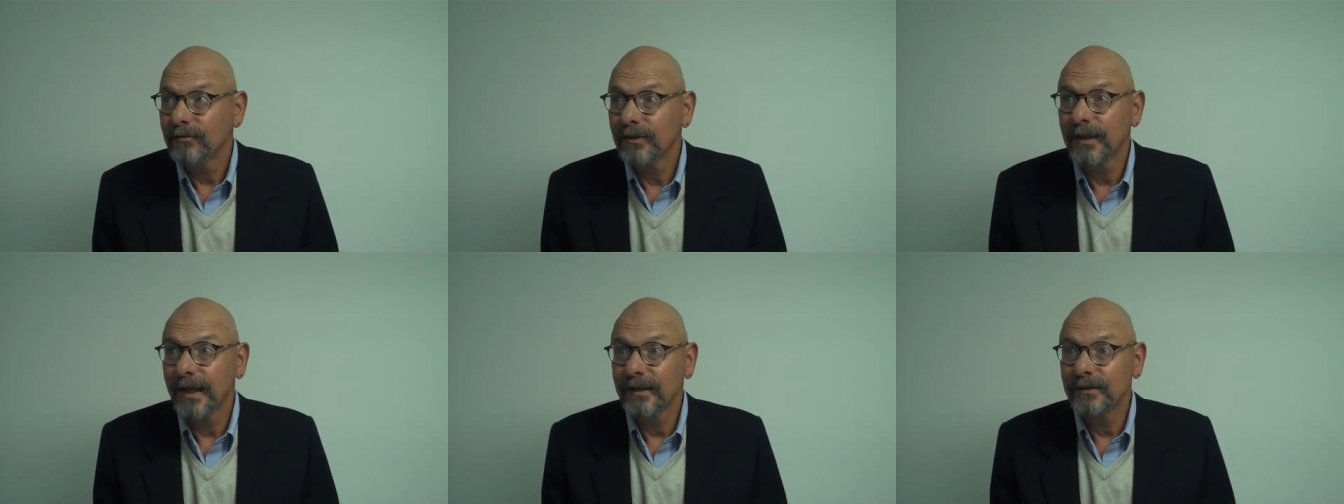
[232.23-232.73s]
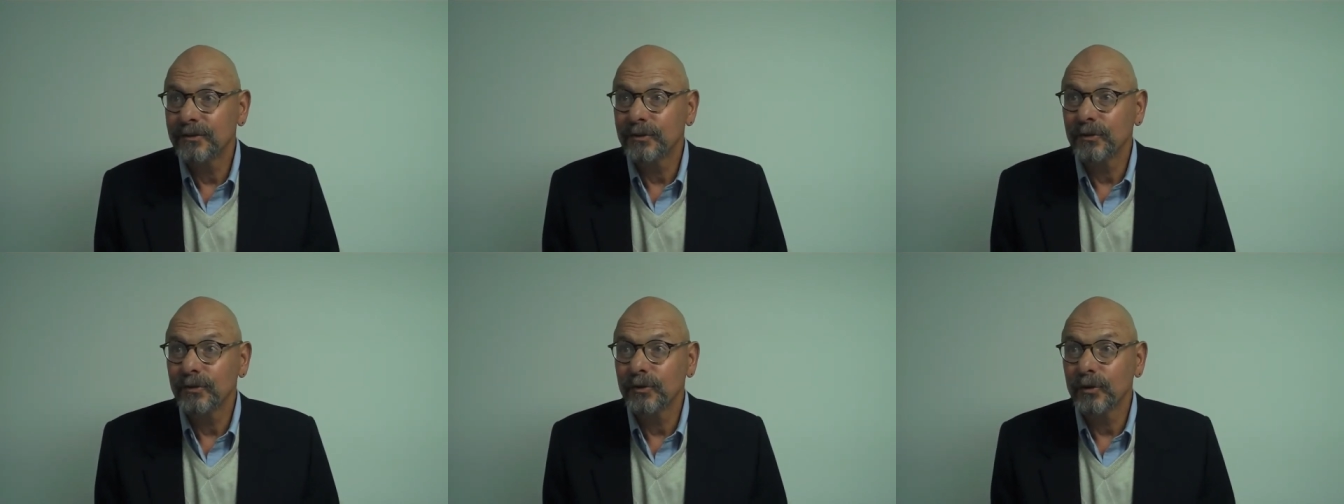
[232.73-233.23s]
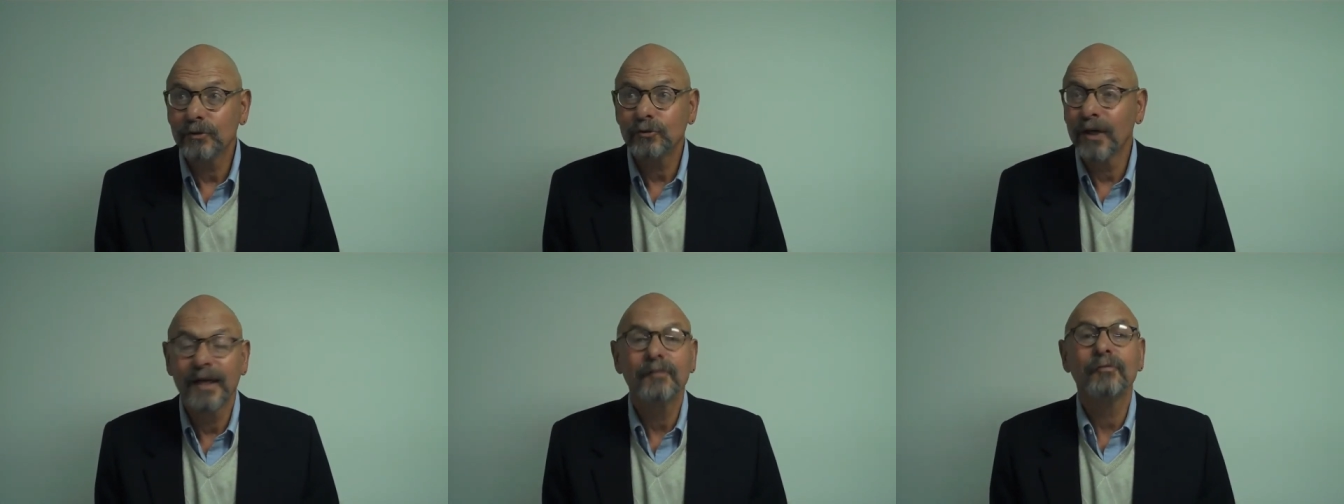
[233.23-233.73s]
related to your
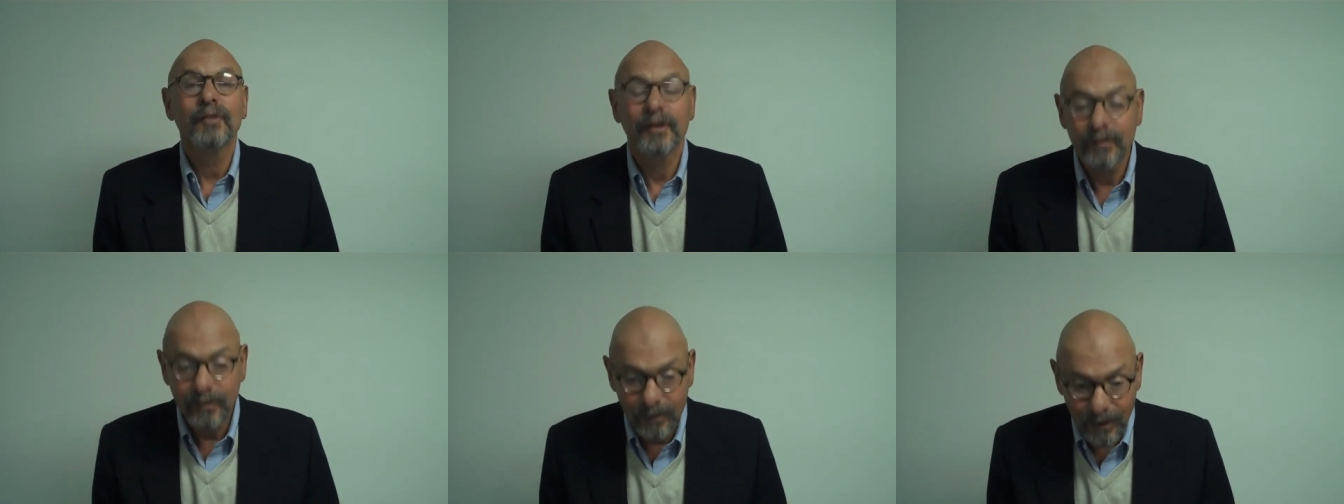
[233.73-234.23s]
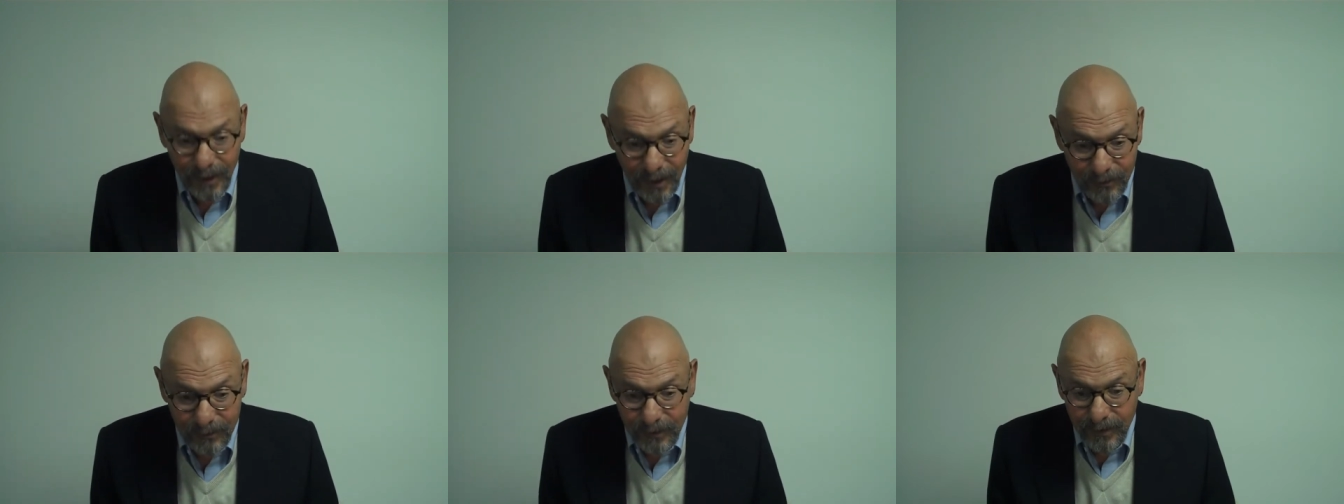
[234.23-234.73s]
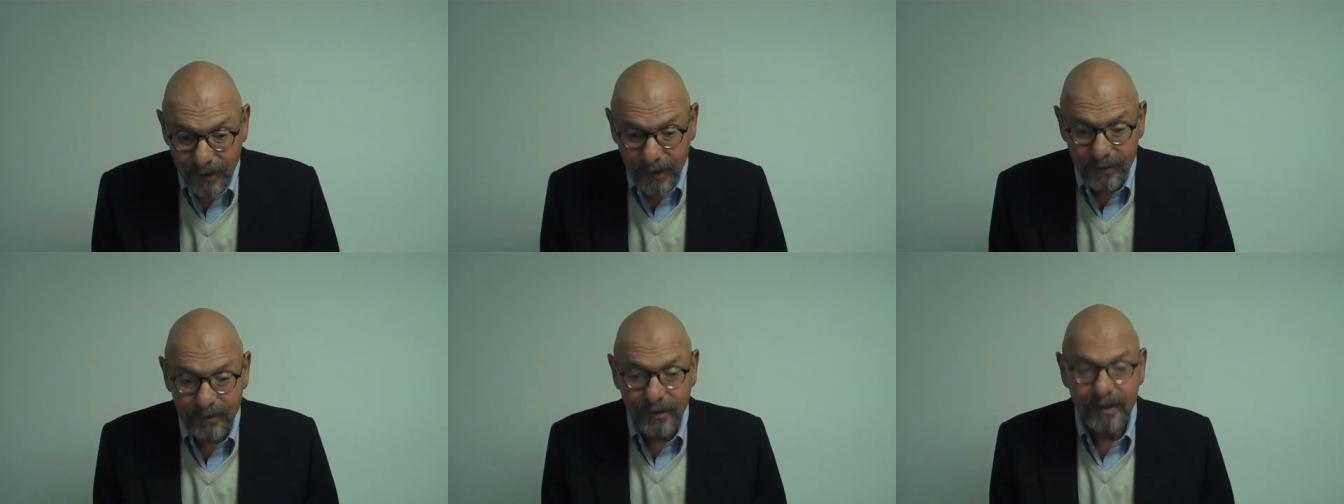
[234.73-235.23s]
trying to figure it all out.
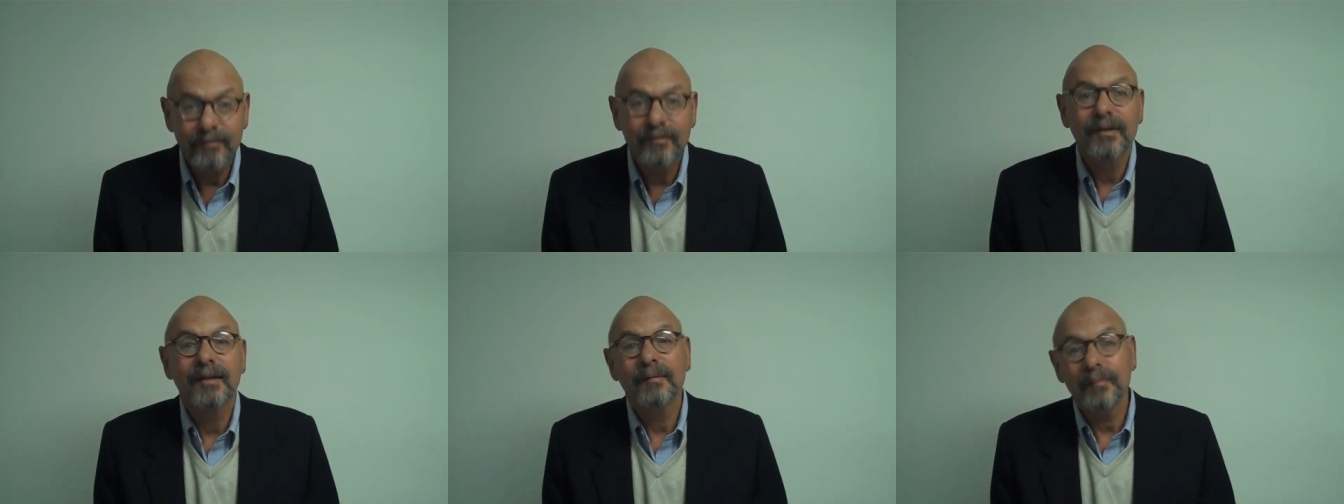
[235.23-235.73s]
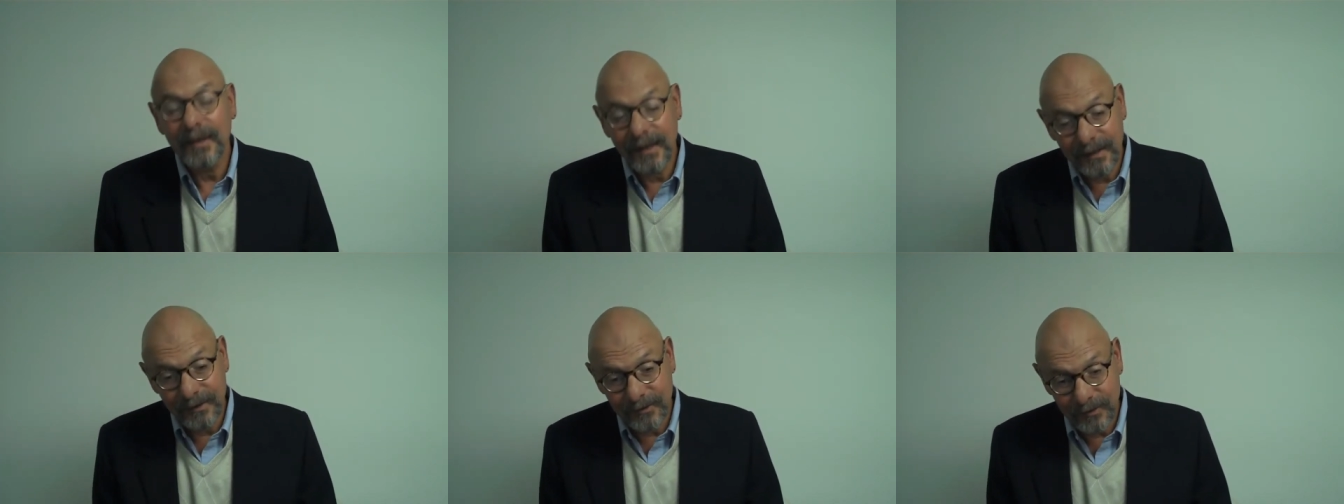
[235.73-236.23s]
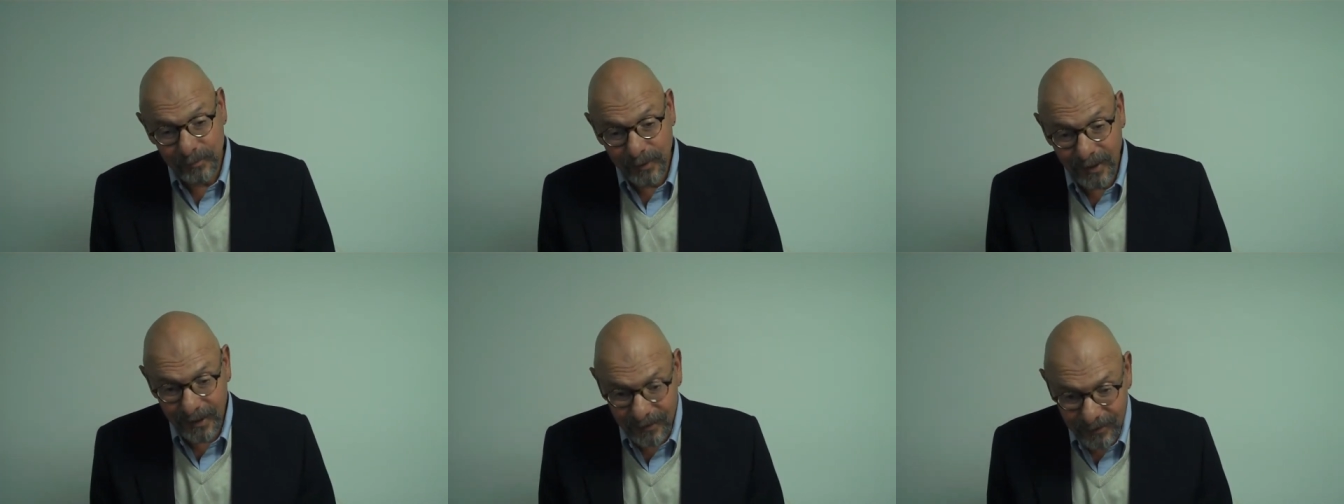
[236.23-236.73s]
Instead of eliminating your
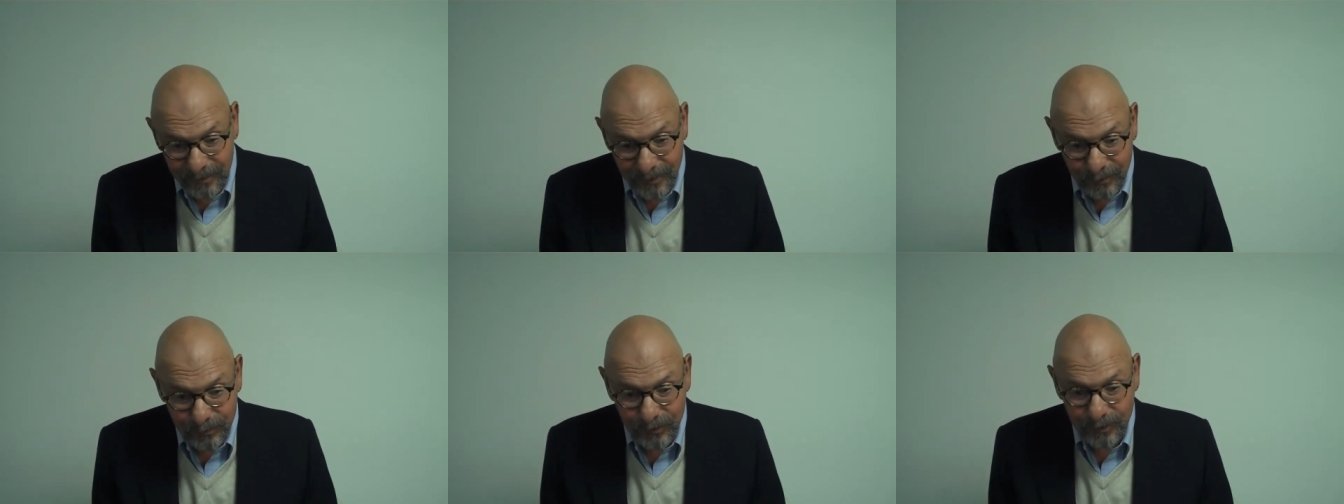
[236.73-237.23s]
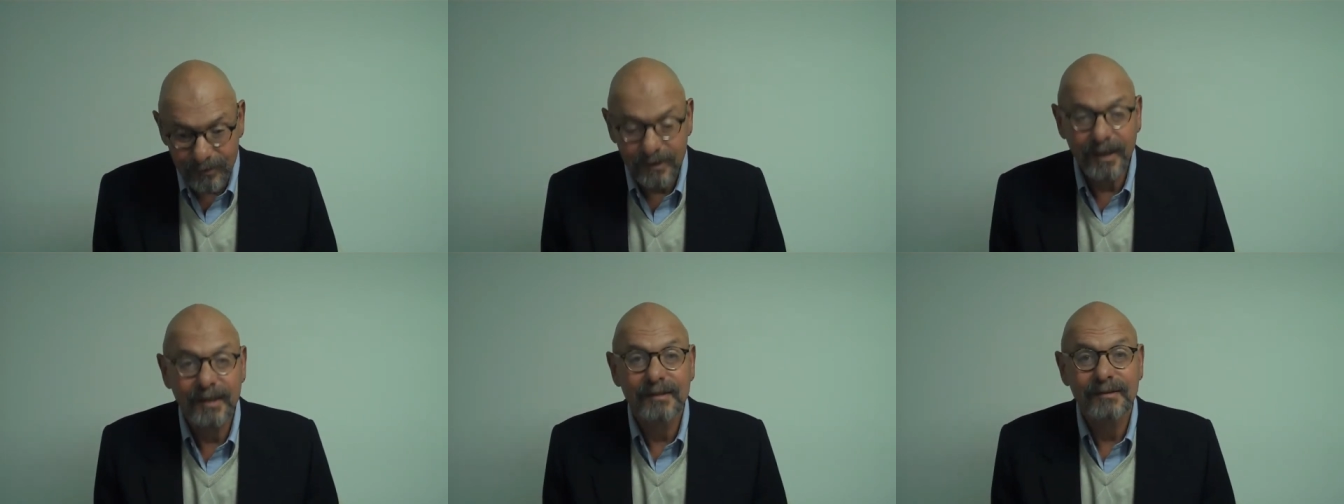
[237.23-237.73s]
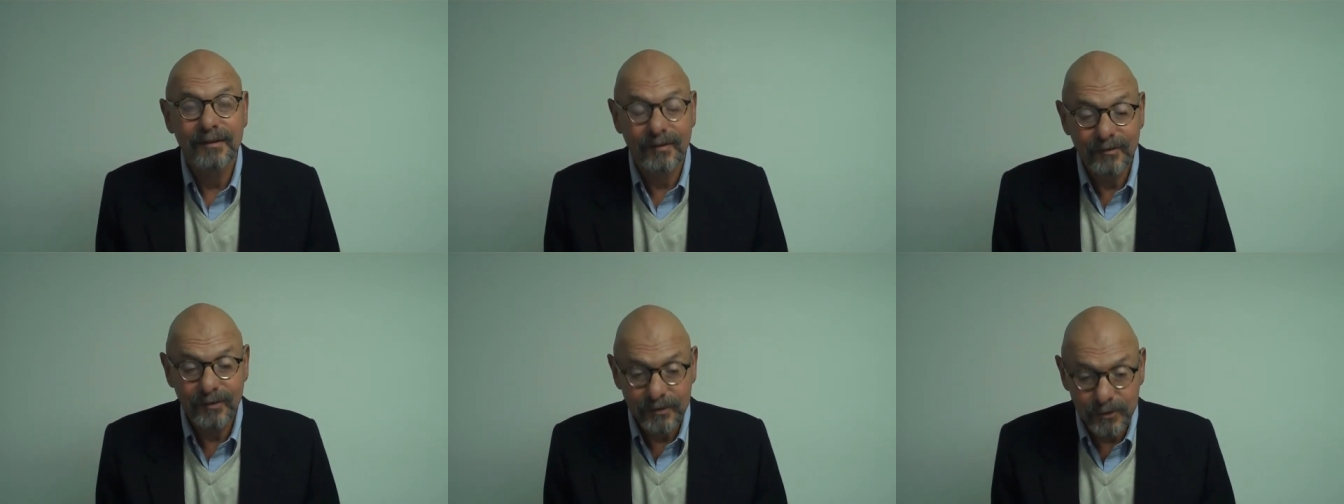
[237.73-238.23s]
pain and suffering related to
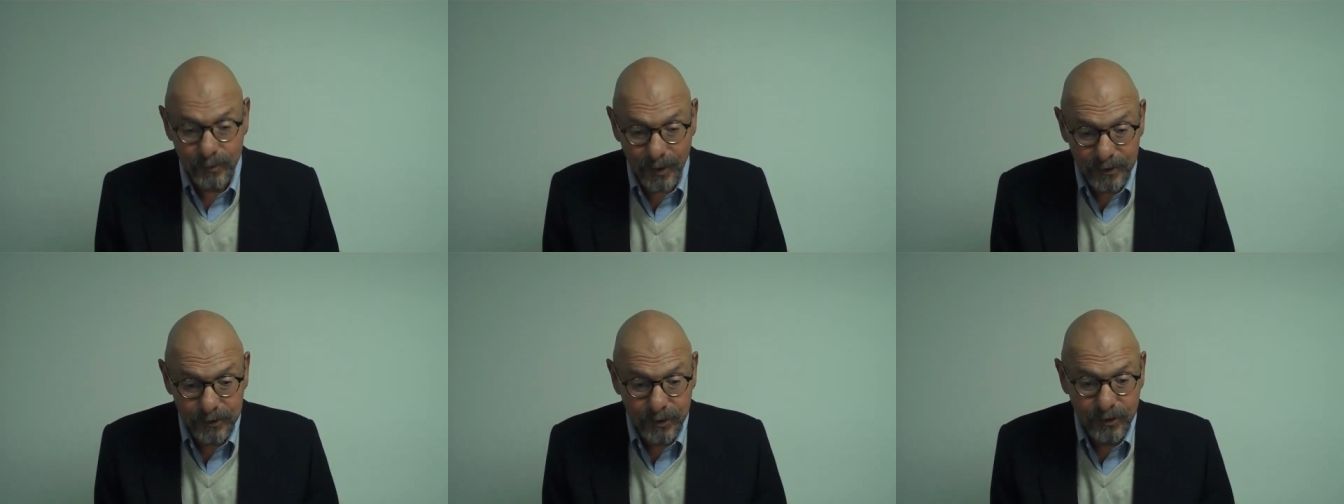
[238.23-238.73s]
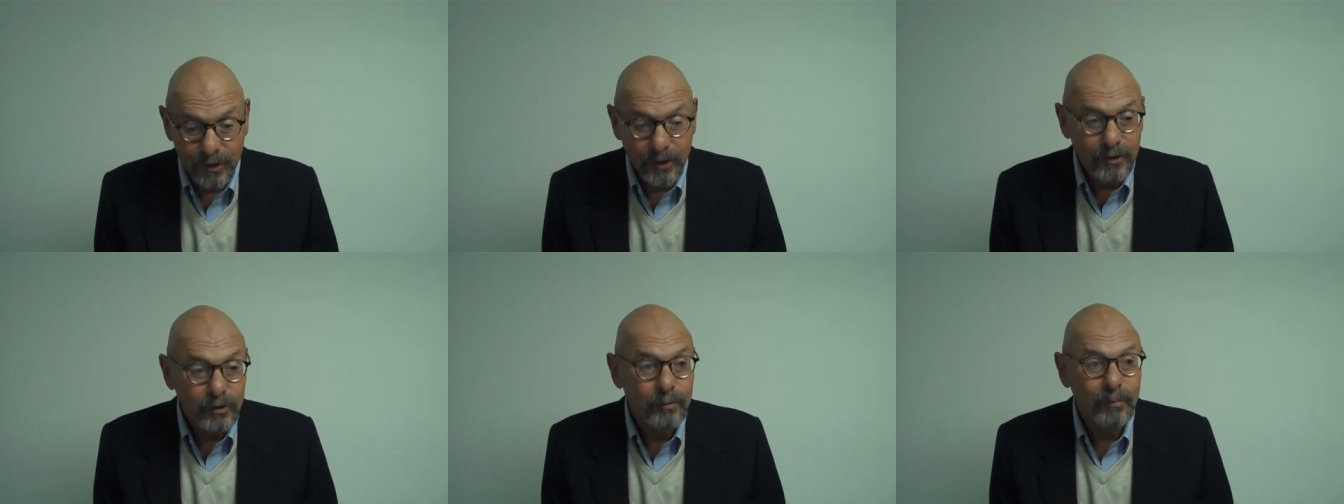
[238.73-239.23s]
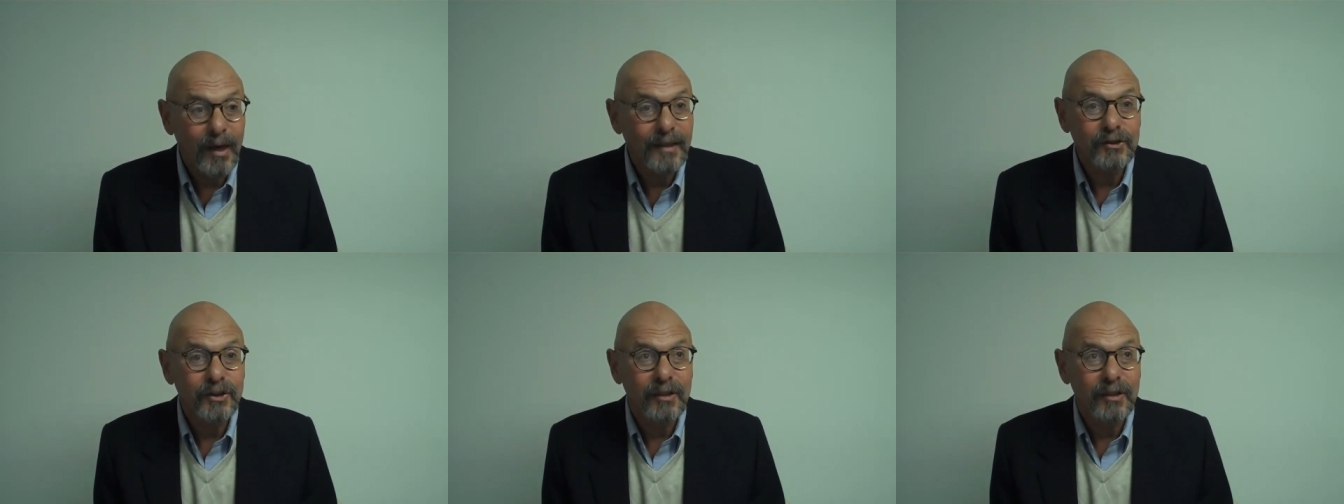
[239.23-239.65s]
the situation, your mind